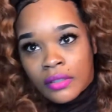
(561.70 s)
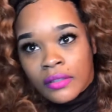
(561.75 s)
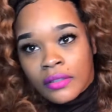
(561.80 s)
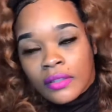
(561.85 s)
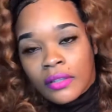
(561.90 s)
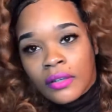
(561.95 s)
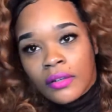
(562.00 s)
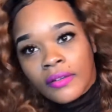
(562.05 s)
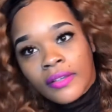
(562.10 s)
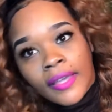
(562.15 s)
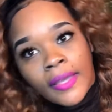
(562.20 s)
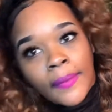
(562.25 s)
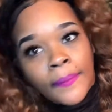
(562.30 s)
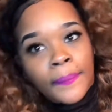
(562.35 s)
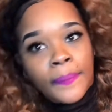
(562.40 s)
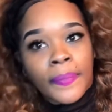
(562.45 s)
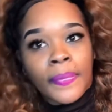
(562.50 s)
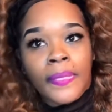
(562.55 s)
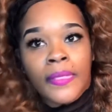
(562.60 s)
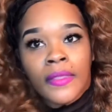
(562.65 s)
Okay.
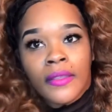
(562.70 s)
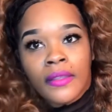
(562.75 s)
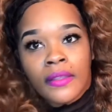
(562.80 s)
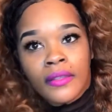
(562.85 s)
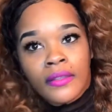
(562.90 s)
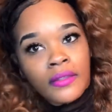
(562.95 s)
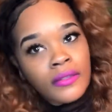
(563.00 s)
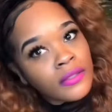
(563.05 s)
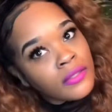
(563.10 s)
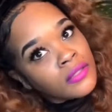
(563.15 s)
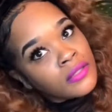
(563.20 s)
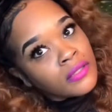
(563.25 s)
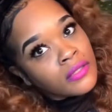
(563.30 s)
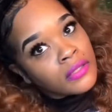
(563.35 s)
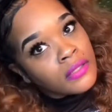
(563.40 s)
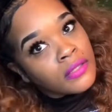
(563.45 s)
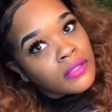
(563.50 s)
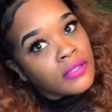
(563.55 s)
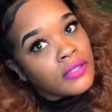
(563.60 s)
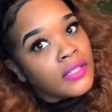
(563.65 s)

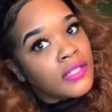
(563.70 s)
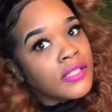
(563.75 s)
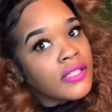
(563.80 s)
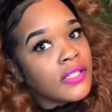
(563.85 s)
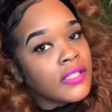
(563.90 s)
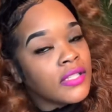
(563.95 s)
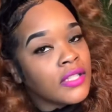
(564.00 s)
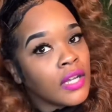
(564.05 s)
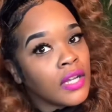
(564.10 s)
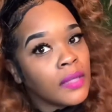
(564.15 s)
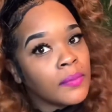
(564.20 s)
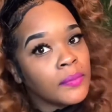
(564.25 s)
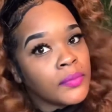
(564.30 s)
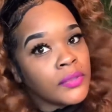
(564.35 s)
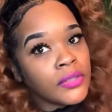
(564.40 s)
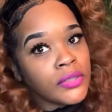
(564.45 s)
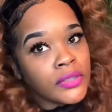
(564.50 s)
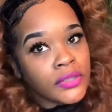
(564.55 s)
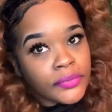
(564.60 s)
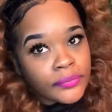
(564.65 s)
This is the up
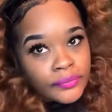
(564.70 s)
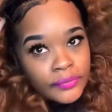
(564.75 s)
look.